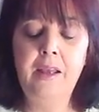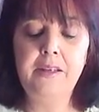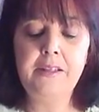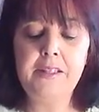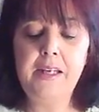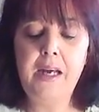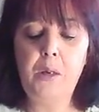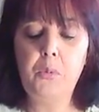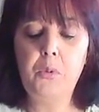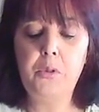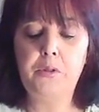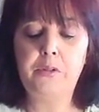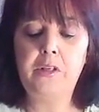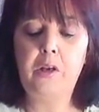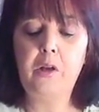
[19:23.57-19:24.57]
Star
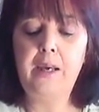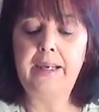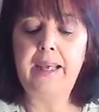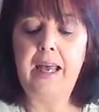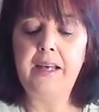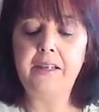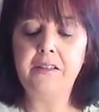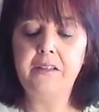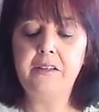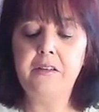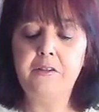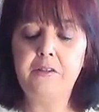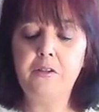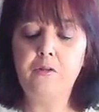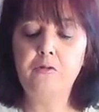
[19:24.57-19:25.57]
words. Like-hearted,
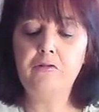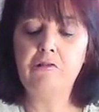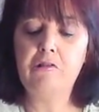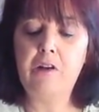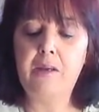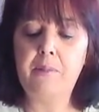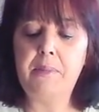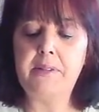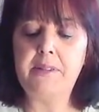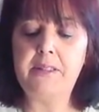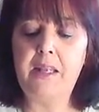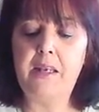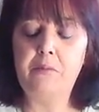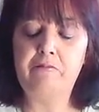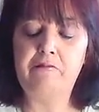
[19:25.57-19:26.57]
soul tribe,
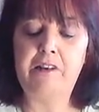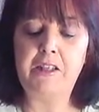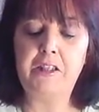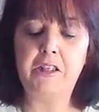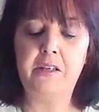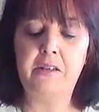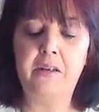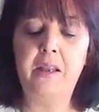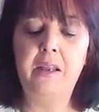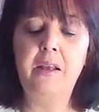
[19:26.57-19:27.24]
celebration.